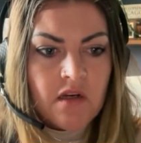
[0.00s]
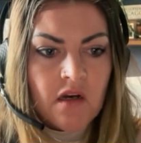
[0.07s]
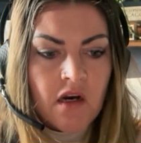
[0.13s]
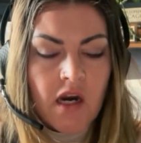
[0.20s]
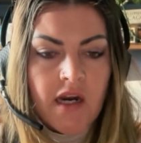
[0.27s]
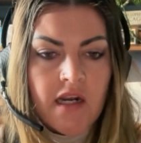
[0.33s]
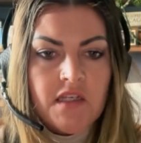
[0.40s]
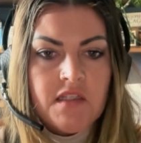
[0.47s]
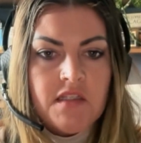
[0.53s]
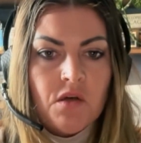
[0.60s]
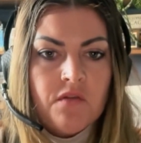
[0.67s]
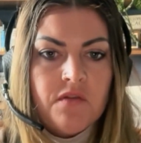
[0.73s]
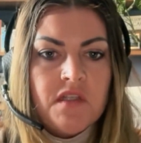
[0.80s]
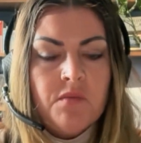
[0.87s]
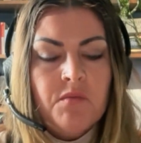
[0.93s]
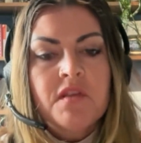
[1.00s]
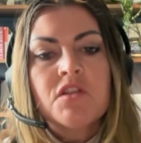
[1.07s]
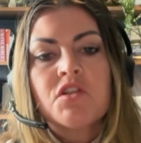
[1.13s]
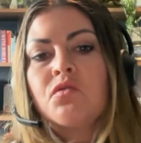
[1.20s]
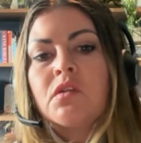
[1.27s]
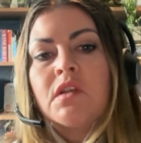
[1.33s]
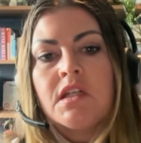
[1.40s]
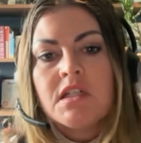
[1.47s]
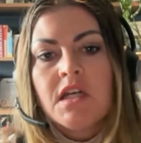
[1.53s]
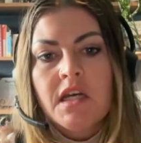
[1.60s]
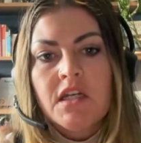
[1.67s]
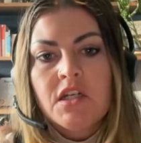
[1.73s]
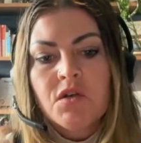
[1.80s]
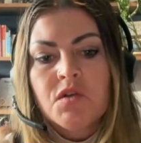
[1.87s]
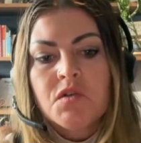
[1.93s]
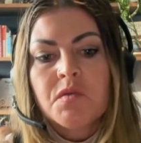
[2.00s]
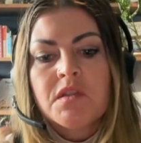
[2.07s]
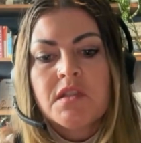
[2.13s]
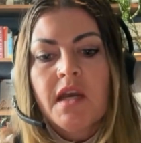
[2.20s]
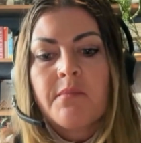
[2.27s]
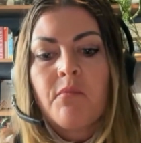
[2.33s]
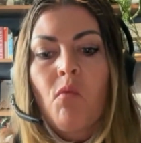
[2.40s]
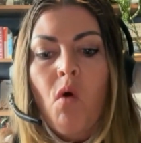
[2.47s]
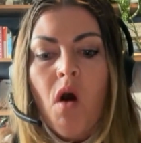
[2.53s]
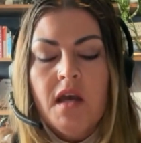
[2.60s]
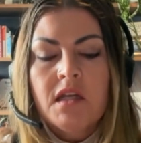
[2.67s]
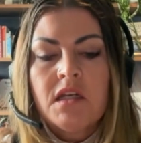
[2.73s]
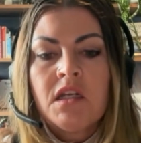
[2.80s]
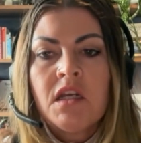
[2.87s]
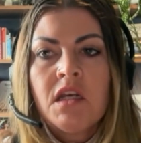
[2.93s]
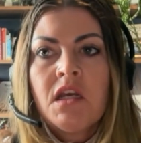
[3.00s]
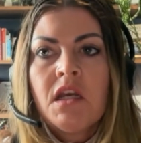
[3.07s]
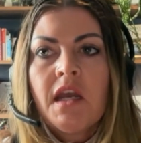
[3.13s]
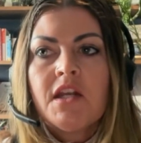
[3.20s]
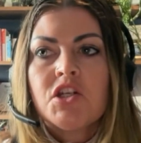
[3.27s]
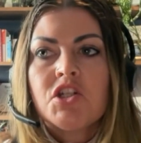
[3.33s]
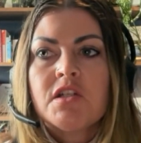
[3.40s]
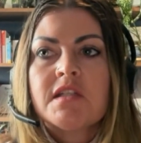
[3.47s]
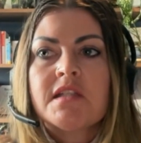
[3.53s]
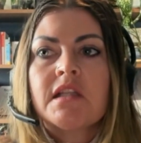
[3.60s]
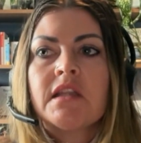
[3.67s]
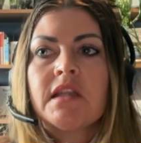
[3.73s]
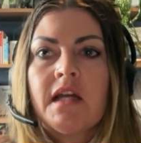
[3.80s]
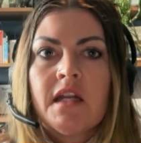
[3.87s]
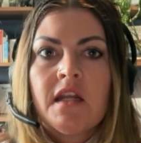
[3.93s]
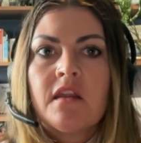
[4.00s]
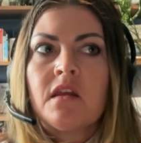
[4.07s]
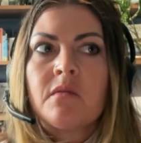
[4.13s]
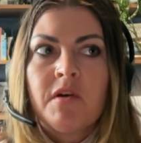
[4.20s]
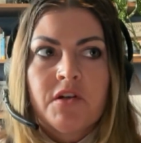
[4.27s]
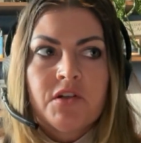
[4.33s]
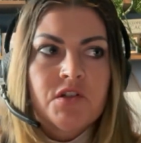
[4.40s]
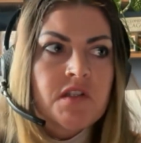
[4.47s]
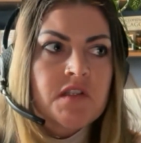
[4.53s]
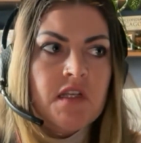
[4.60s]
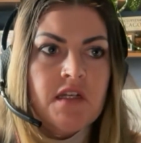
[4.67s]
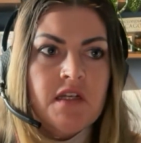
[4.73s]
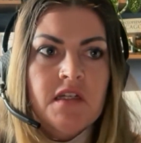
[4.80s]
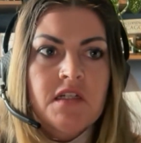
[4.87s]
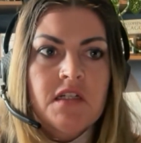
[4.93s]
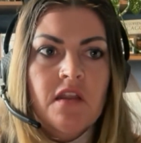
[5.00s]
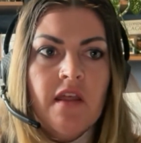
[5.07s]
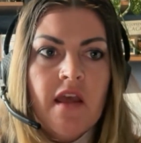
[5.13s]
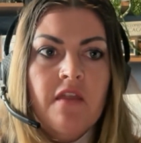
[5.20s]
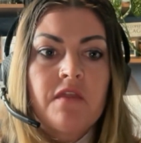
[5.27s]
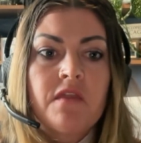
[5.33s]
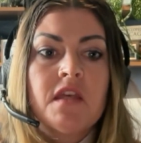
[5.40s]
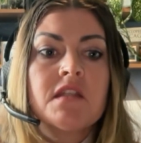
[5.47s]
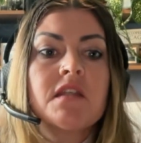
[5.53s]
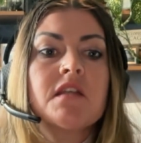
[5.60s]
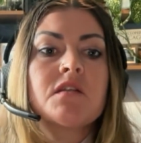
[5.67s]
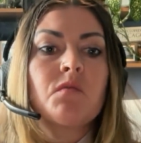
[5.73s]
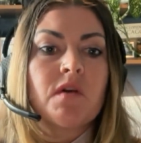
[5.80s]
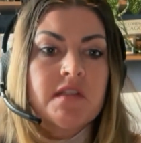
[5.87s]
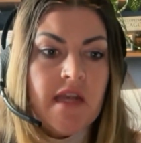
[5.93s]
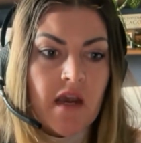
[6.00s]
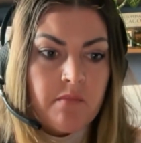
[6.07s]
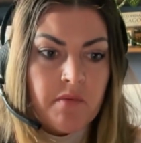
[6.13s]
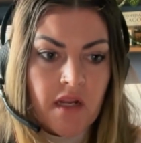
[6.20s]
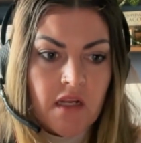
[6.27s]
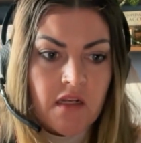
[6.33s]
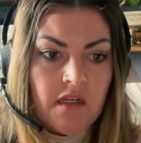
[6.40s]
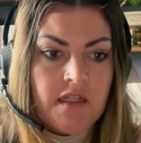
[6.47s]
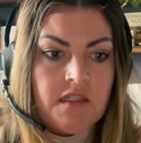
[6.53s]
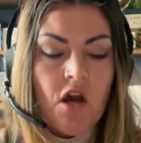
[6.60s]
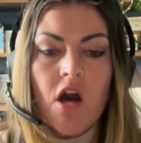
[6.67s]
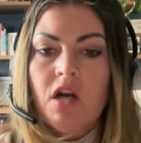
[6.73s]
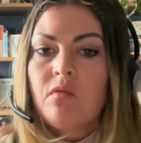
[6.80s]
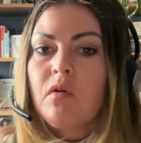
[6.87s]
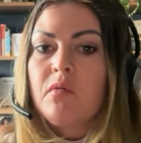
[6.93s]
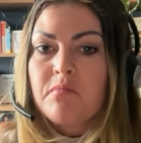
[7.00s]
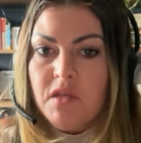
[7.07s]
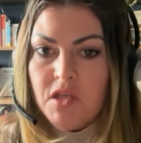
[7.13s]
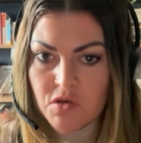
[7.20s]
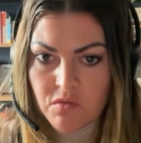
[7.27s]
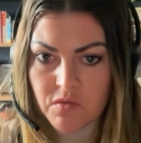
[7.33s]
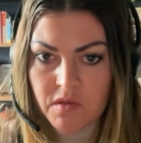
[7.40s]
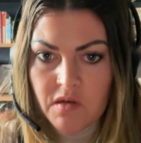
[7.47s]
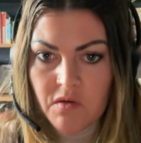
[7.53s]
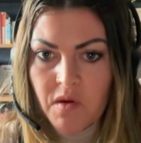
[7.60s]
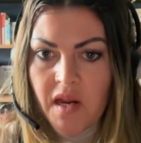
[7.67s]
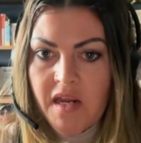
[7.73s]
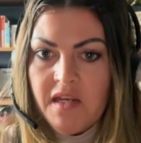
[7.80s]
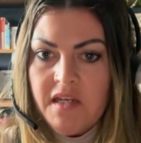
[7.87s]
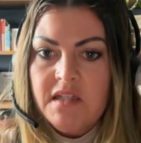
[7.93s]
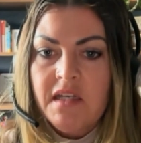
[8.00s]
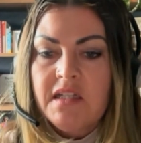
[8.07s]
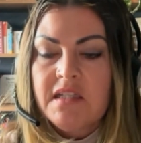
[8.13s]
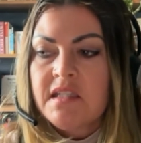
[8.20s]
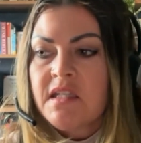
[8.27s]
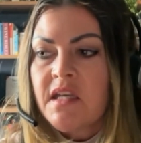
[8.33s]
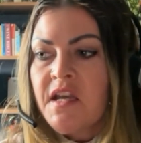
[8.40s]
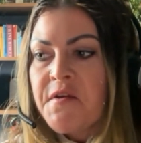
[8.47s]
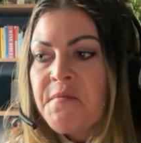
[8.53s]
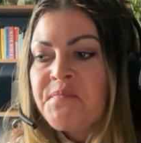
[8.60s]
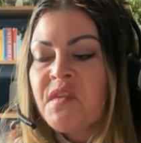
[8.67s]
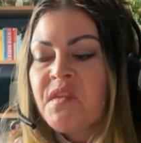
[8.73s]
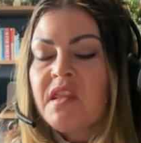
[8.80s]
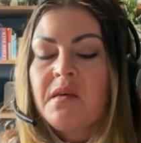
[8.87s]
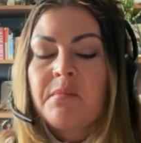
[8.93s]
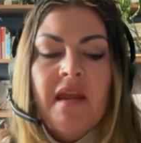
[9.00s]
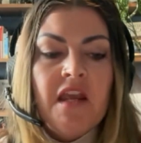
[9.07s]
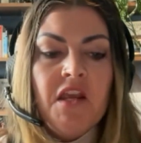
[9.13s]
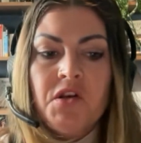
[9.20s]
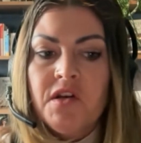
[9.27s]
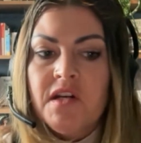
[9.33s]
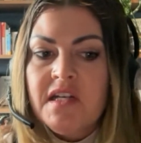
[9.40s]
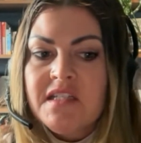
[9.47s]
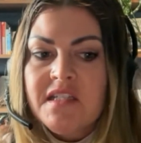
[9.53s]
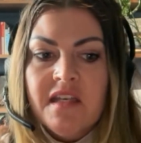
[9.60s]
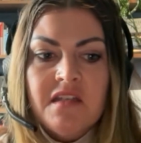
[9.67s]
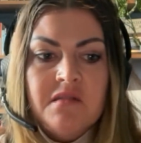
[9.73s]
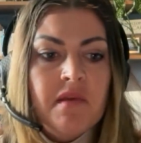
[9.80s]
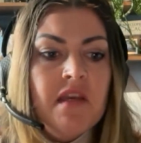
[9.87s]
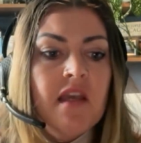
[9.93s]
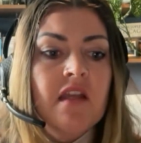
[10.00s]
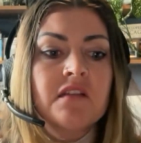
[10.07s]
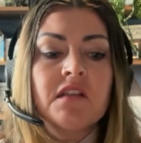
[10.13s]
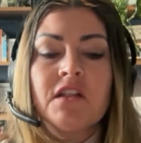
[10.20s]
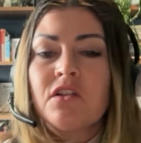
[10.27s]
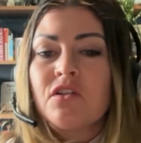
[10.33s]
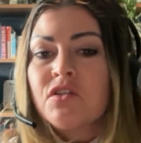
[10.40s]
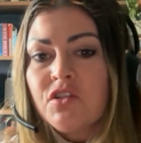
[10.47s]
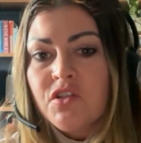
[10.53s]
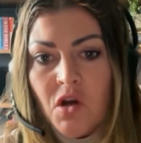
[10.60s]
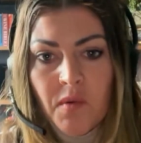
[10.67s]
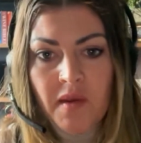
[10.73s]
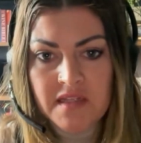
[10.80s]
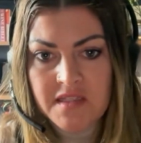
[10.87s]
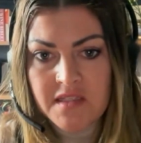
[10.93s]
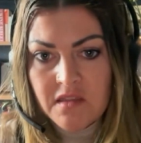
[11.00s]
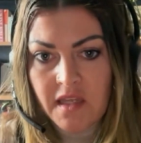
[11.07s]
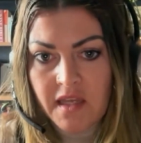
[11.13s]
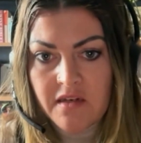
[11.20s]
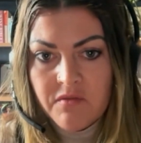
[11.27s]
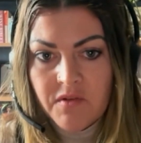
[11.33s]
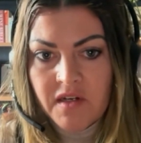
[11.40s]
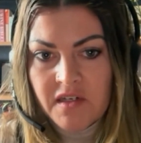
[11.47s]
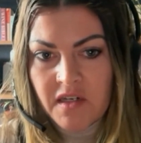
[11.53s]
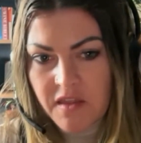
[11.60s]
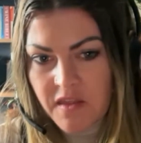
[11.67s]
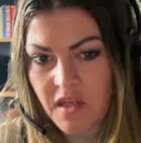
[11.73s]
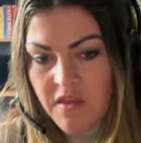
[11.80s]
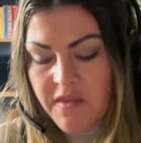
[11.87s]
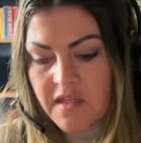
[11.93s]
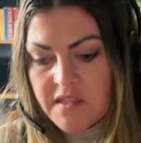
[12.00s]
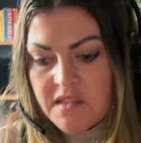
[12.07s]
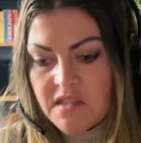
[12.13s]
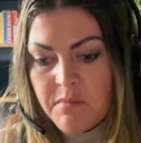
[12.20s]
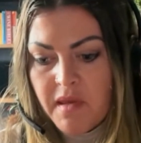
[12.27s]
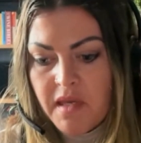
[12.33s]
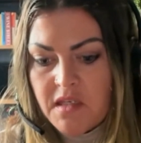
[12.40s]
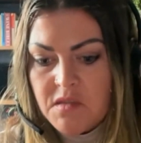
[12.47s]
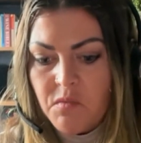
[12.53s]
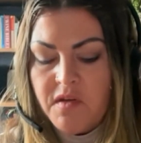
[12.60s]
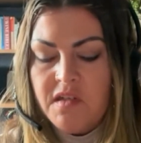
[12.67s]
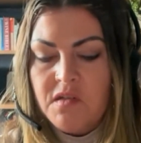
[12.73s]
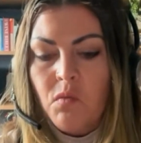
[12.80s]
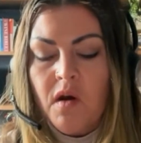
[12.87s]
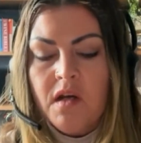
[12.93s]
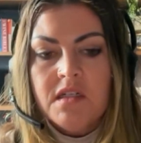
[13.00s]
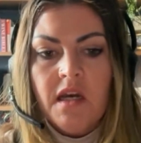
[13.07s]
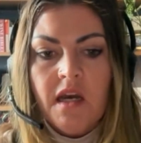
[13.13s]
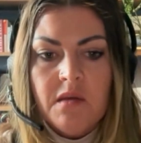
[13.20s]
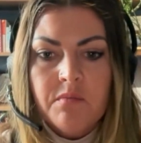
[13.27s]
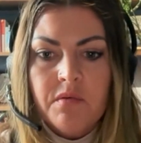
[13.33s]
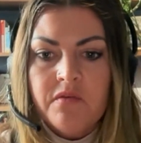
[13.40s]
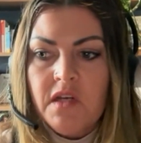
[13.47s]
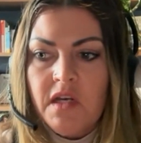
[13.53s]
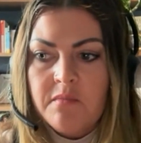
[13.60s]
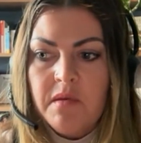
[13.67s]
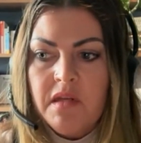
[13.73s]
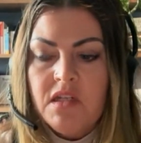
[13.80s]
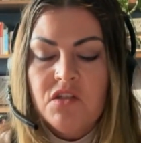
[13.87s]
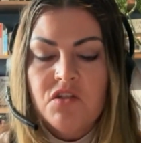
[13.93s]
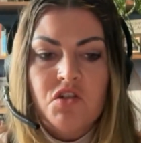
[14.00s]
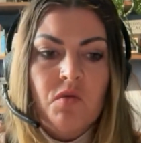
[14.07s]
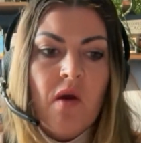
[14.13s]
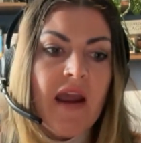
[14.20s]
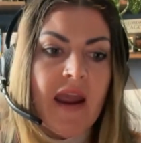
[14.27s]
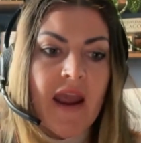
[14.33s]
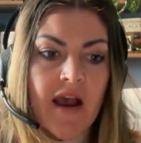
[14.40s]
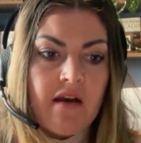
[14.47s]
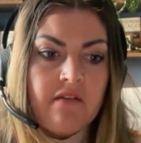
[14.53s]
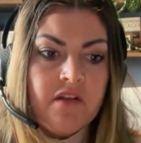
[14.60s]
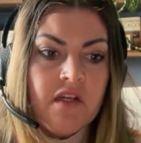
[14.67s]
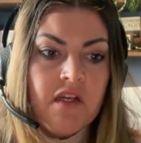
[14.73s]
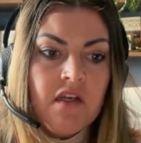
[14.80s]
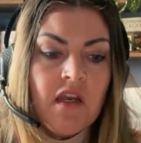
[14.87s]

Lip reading: All right. So if someone's newly diagnosed with type 1, it's just letting them understand that this is what's happening. It's autoimmune. Okay. It's the pancreas is making little to no insulin, right? And I think that's the biggest one is what type of diabetes do I have?